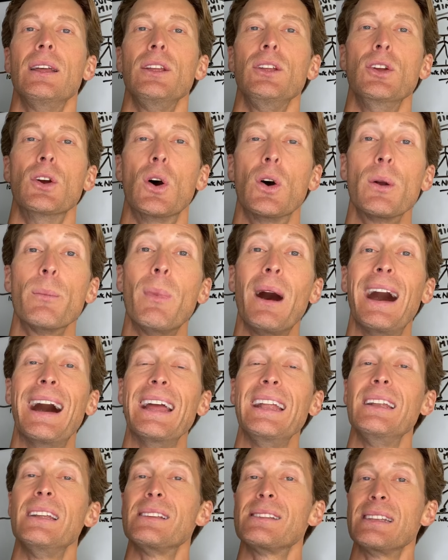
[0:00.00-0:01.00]
Your
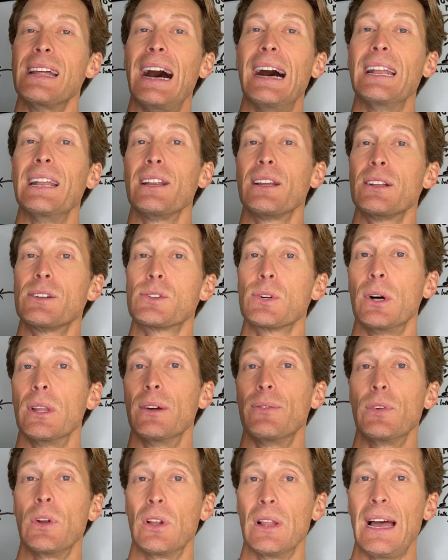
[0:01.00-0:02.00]
mind is not in control
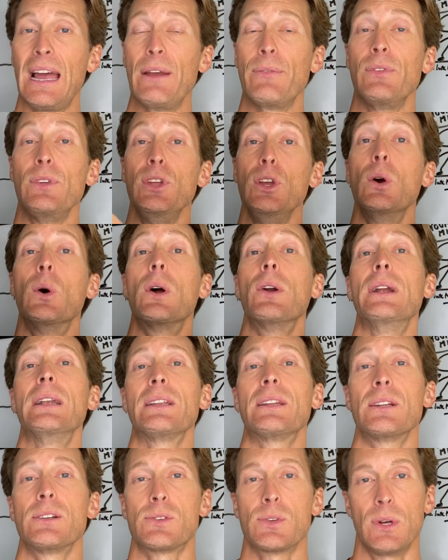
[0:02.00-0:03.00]
of your life. You are
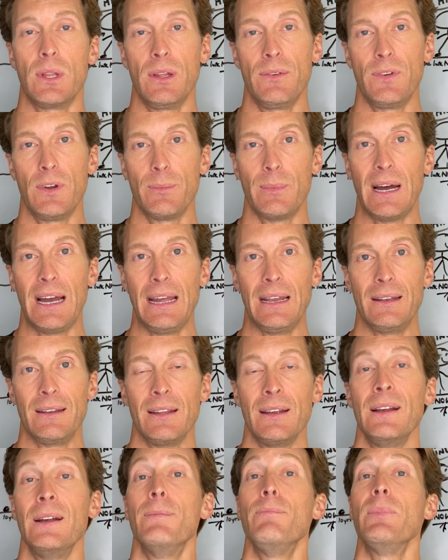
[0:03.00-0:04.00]
in control of your mind.
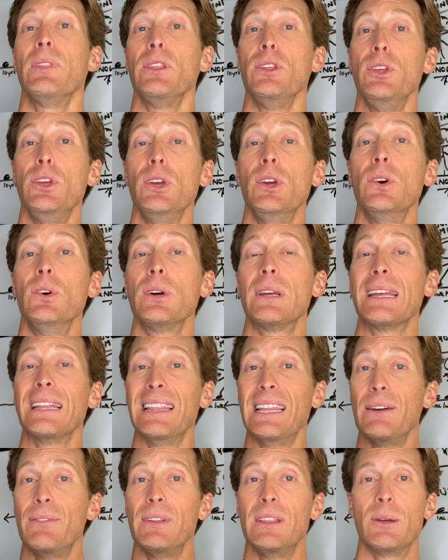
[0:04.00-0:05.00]
You can
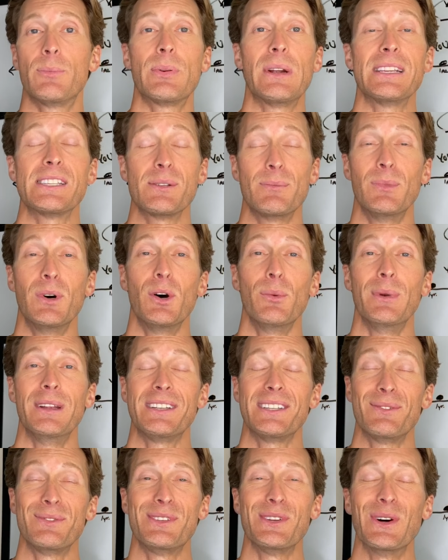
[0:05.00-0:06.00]
live in the present
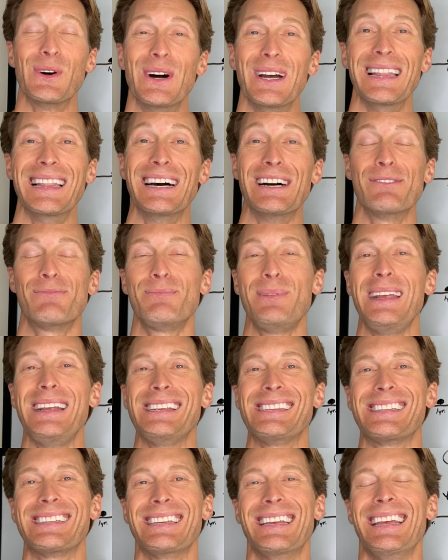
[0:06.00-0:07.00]
moment of joy, love,
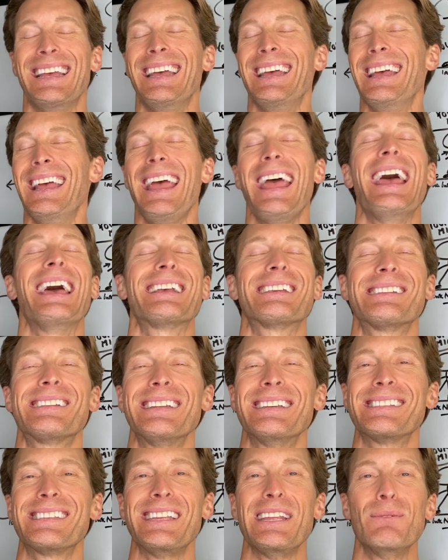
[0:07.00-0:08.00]
peace,
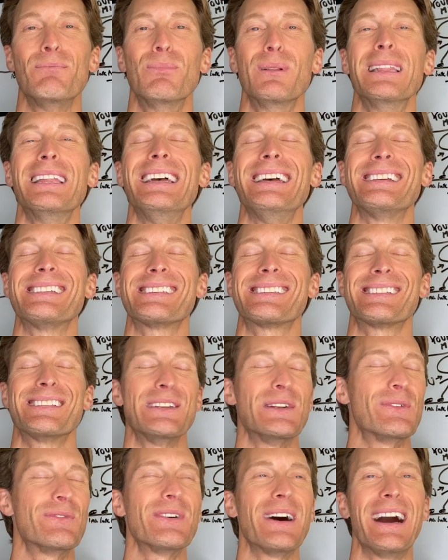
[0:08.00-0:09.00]
ecstasy, bliss,
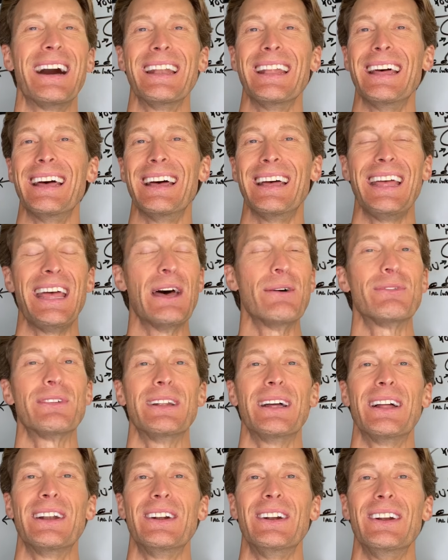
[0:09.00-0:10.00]
nirvana, heaven
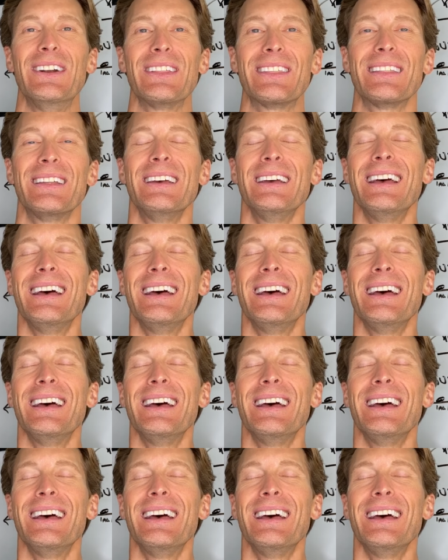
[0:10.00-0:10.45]
on earth.